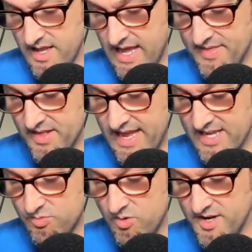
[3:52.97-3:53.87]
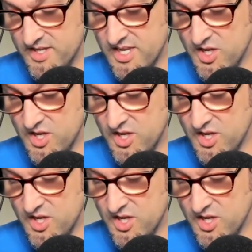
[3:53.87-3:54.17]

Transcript: And the last one is the